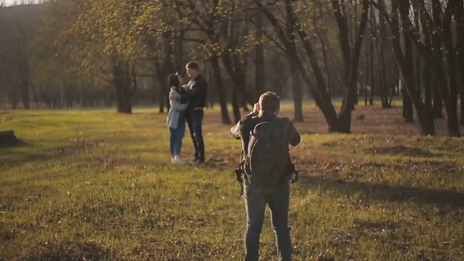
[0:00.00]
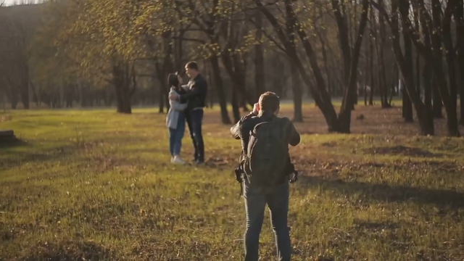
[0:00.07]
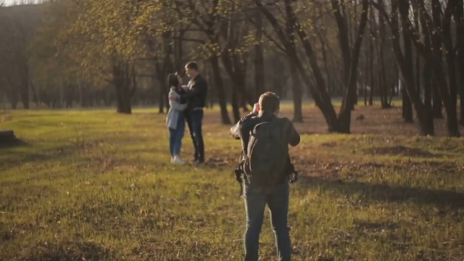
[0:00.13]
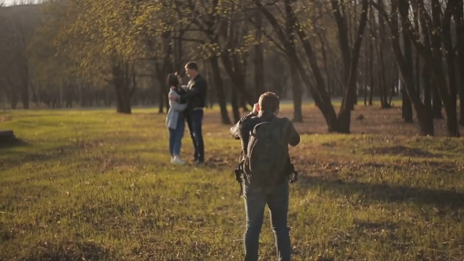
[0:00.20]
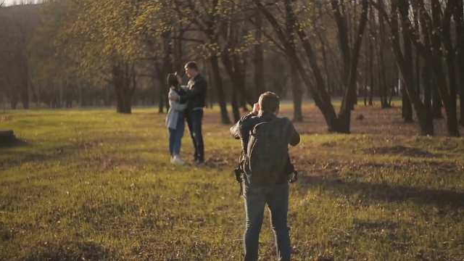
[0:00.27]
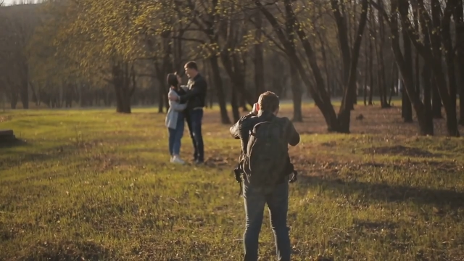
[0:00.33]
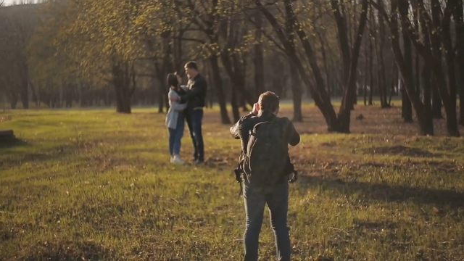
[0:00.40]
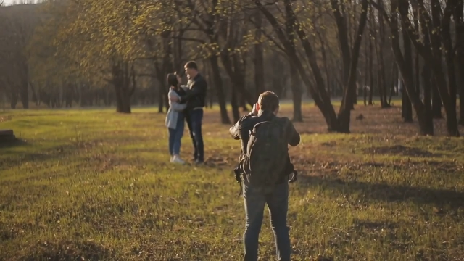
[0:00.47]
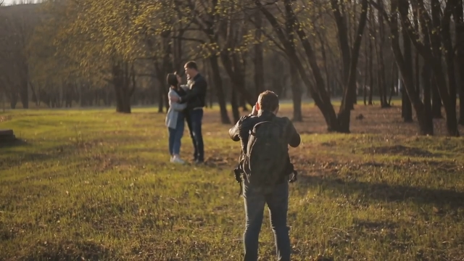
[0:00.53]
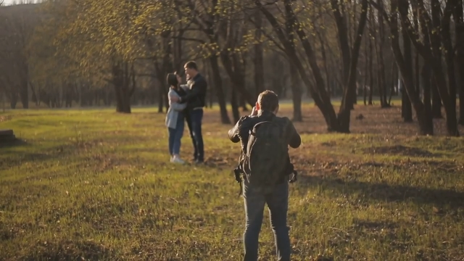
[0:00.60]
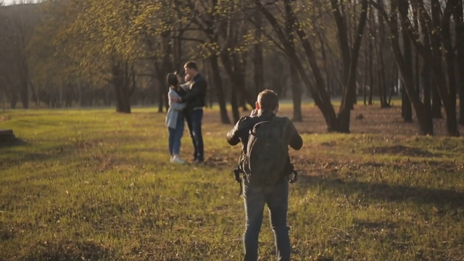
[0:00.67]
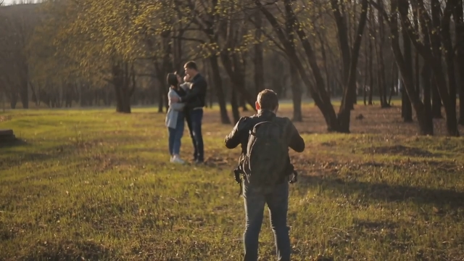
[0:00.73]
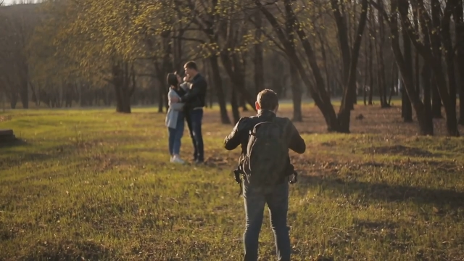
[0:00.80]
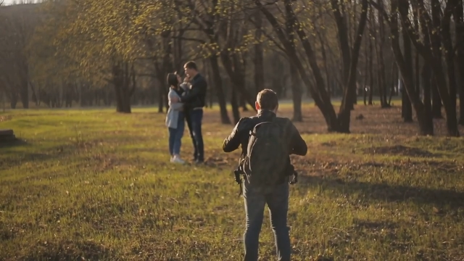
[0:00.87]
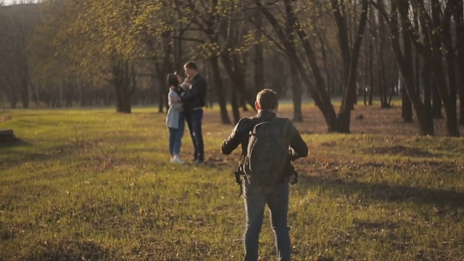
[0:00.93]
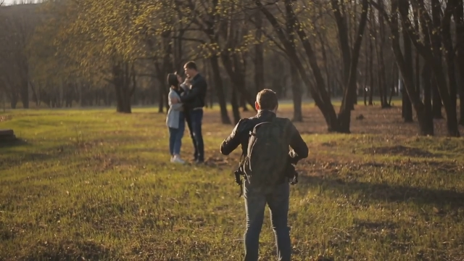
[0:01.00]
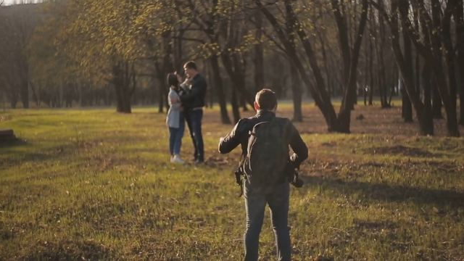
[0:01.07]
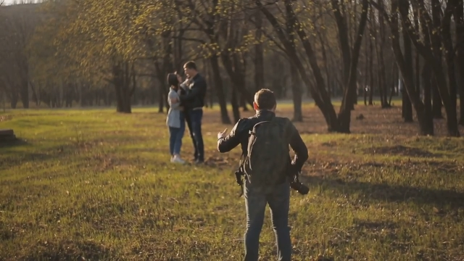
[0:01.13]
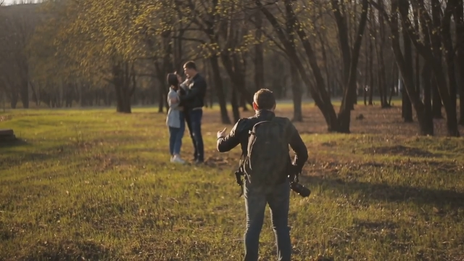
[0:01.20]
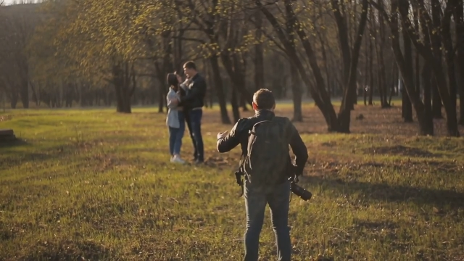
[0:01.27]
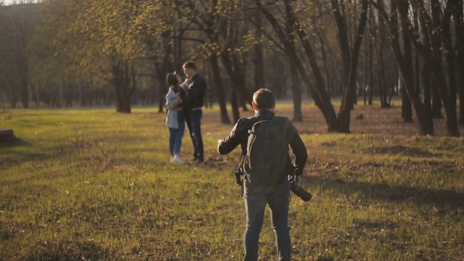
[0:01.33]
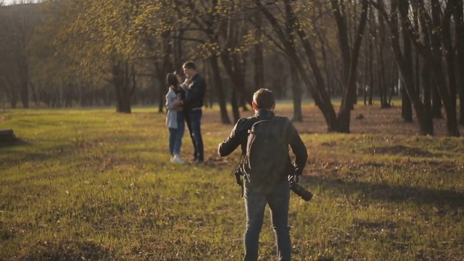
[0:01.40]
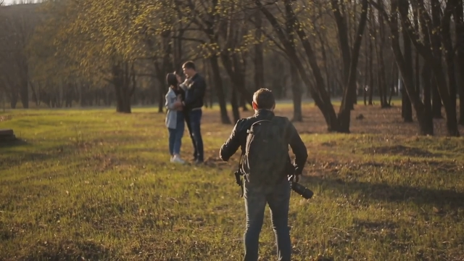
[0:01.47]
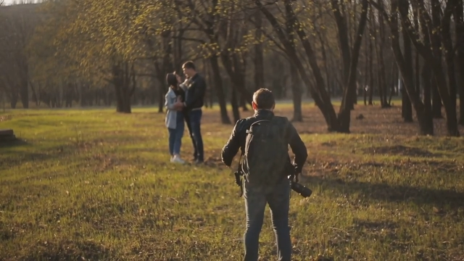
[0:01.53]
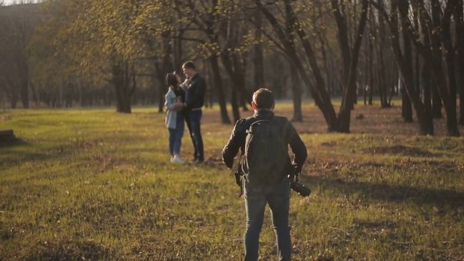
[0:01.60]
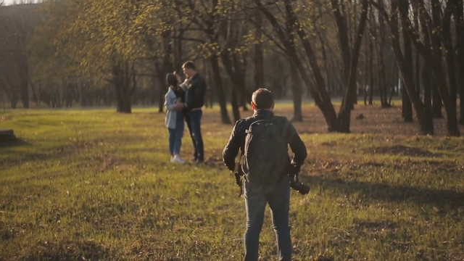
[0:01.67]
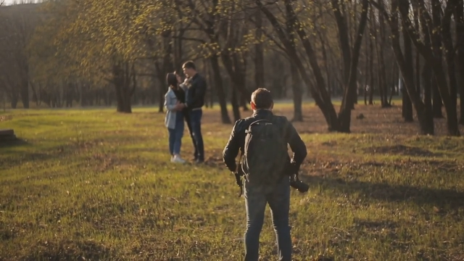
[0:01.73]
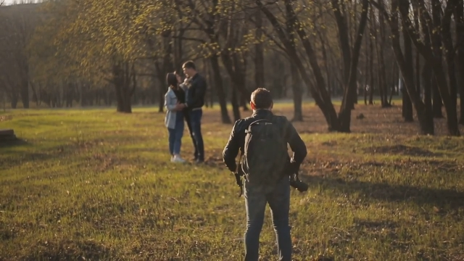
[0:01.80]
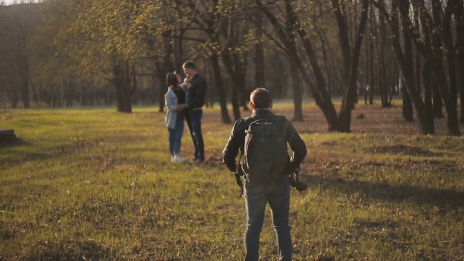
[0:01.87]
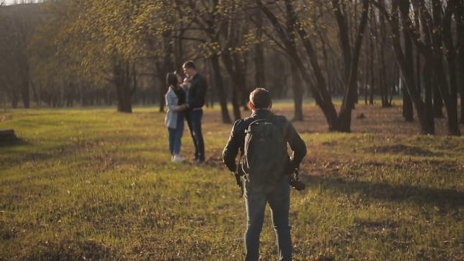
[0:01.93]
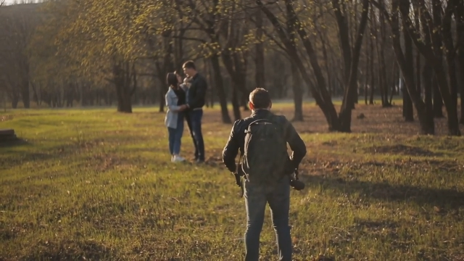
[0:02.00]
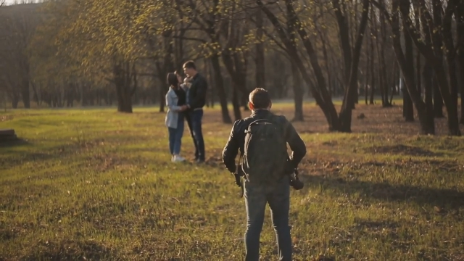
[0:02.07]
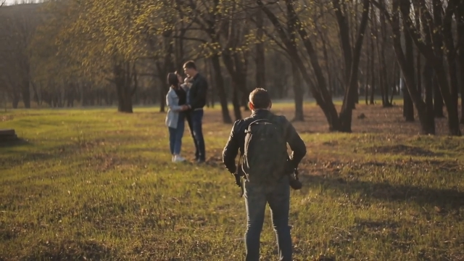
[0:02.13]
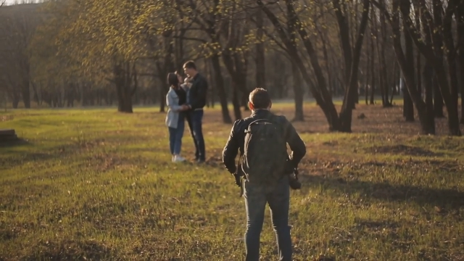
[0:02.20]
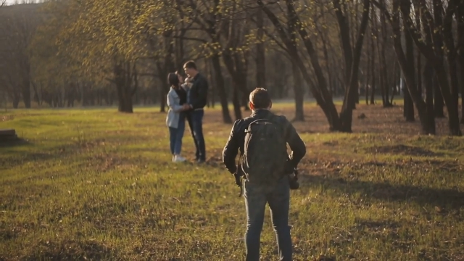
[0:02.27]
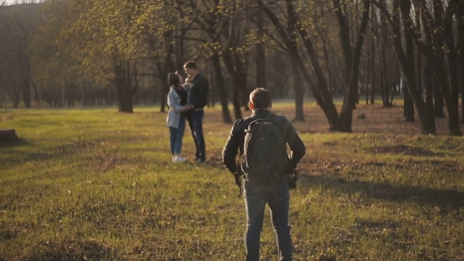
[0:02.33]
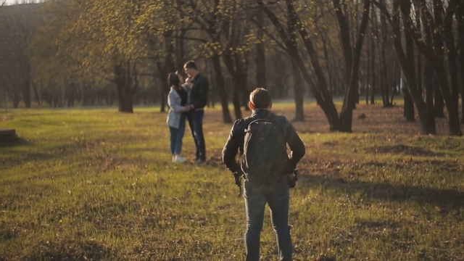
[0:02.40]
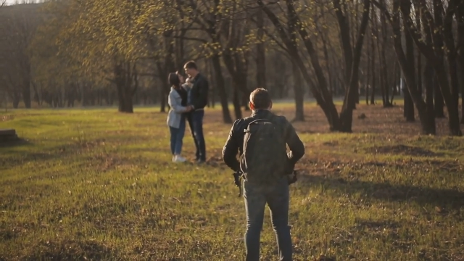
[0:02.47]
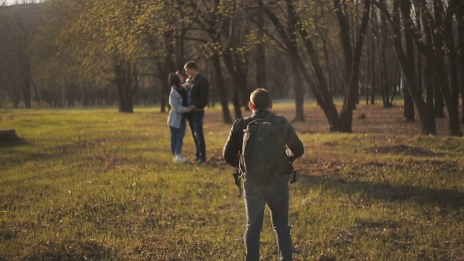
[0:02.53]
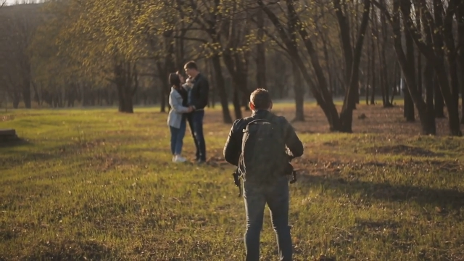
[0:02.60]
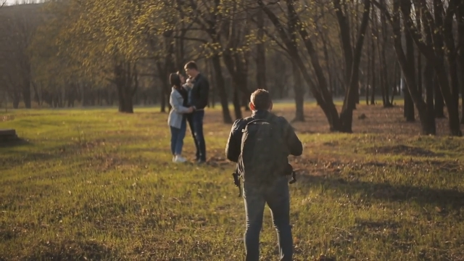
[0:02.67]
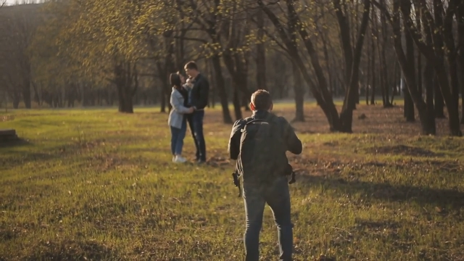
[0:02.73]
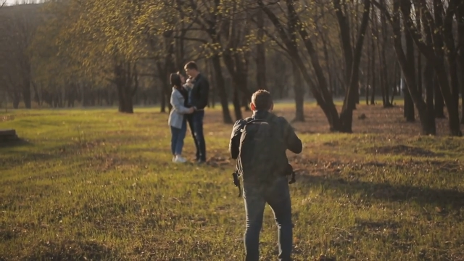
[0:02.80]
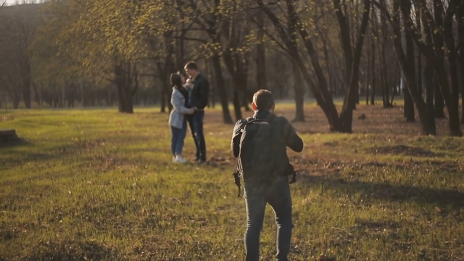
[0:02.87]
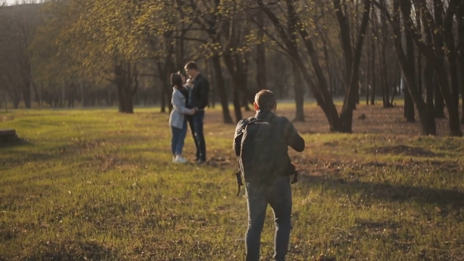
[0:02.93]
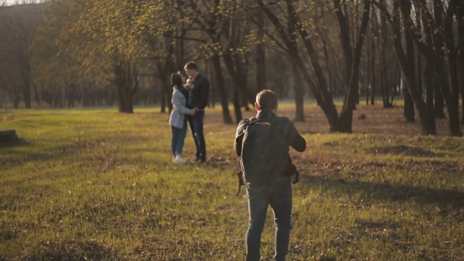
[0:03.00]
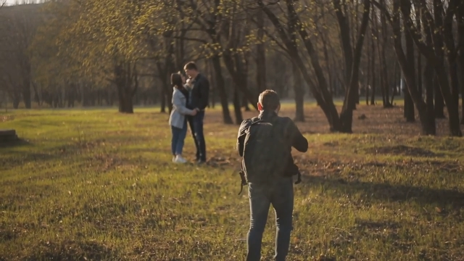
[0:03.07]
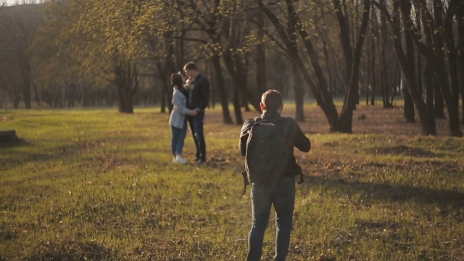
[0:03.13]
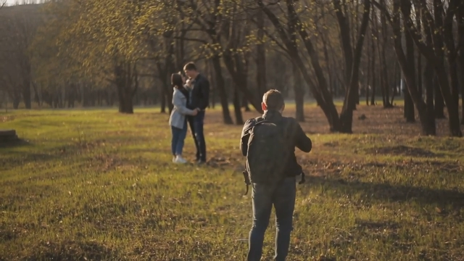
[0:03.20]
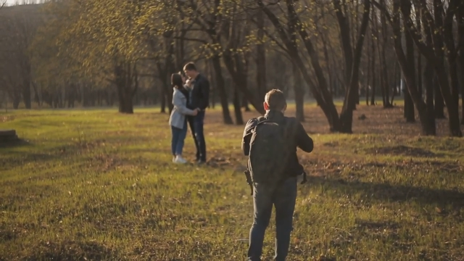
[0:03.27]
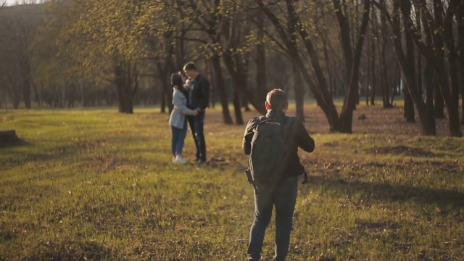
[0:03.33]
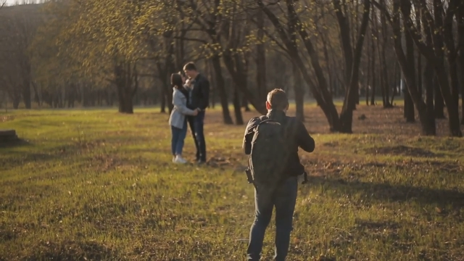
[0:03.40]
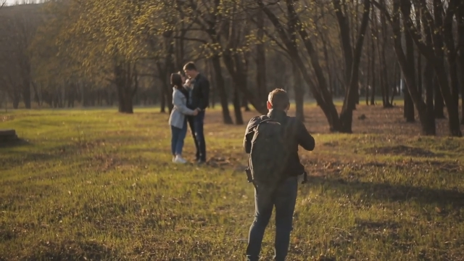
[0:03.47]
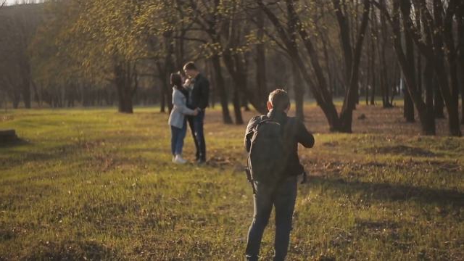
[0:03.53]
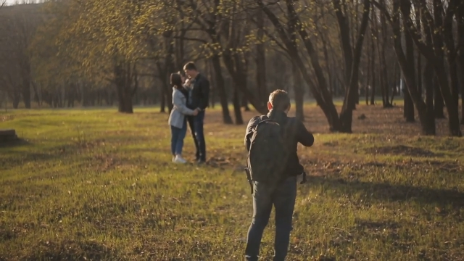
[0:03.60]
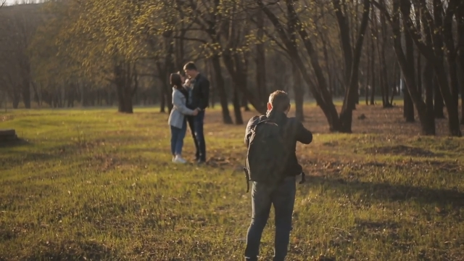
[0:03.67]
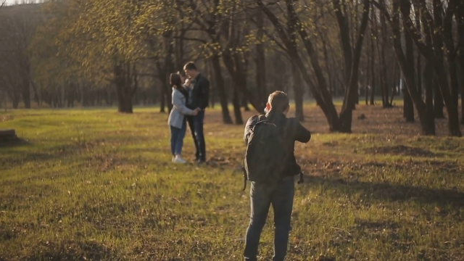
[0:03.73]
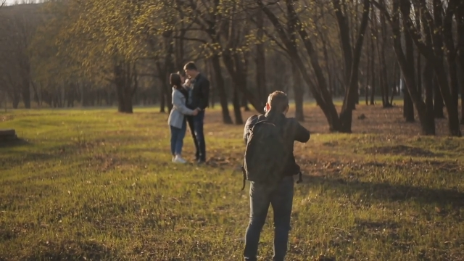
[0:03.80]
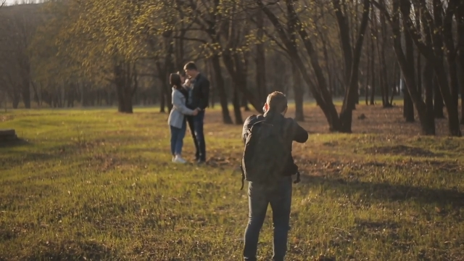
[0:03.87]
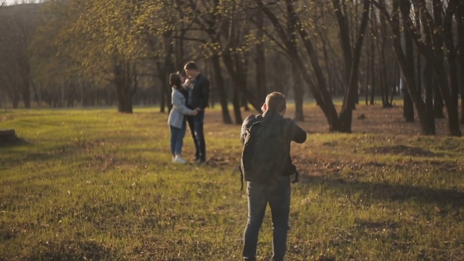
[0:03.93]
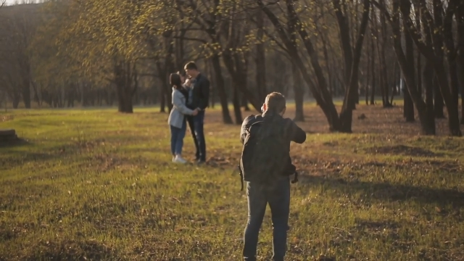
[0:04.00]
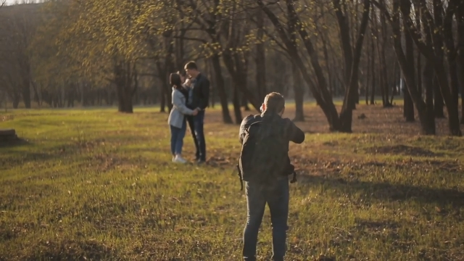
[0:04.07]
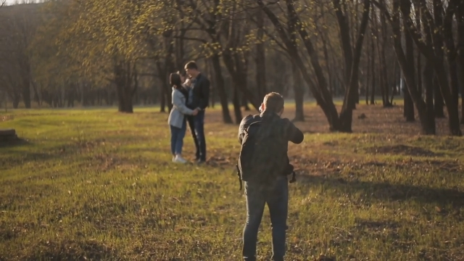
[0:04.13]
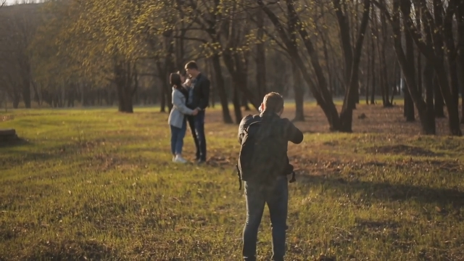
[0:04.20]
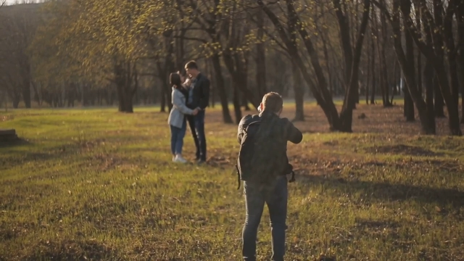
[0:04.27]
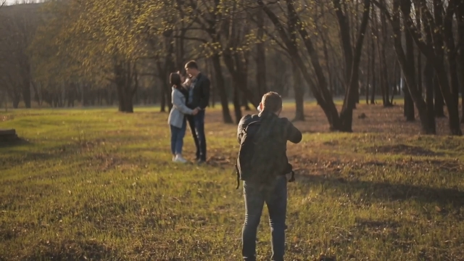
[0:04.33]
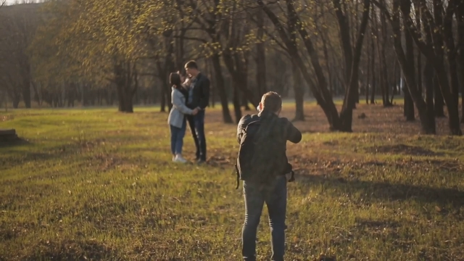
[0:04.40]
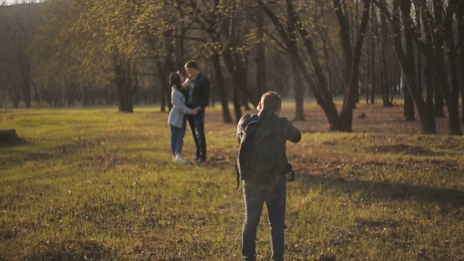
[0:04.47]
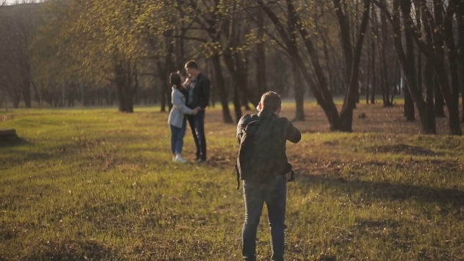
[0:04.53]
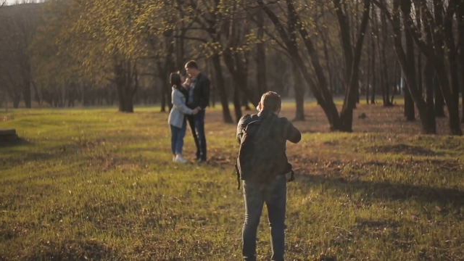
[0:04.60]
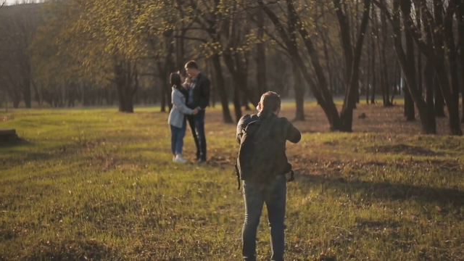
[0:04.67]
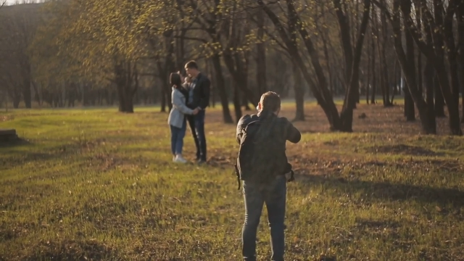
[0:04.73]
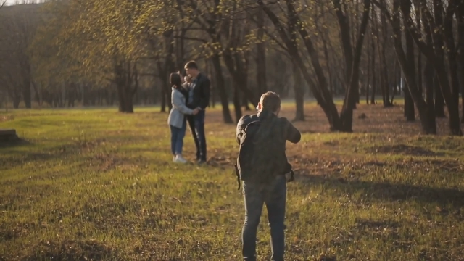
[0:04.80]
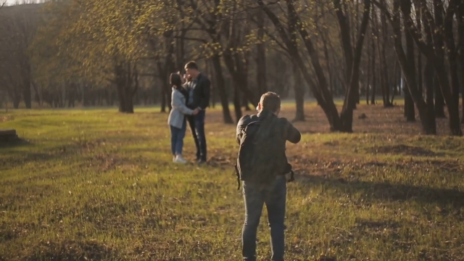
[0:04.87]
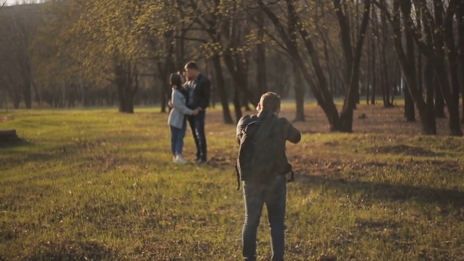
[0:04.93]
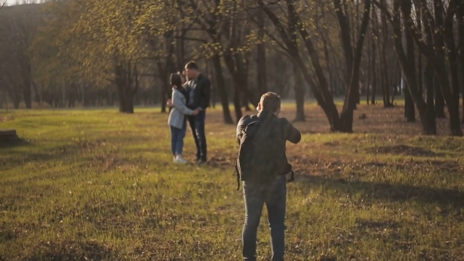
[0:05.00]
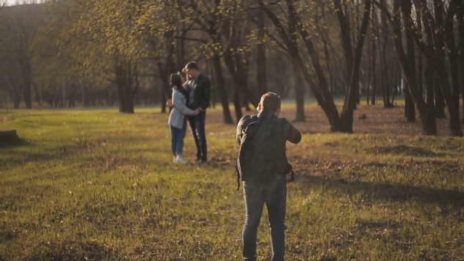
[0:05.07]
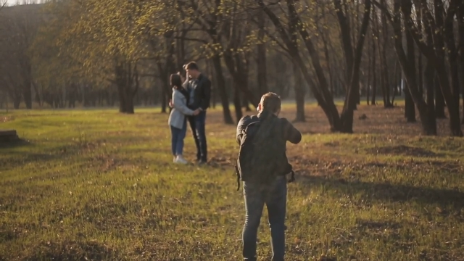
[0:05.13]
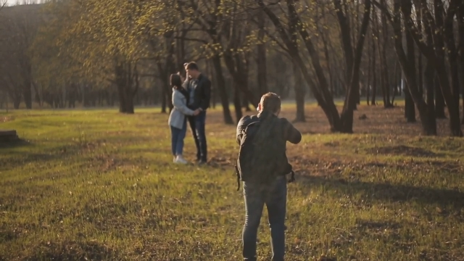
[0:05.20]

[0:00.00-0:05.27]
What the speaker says: No face is visible, so there are no lips to read.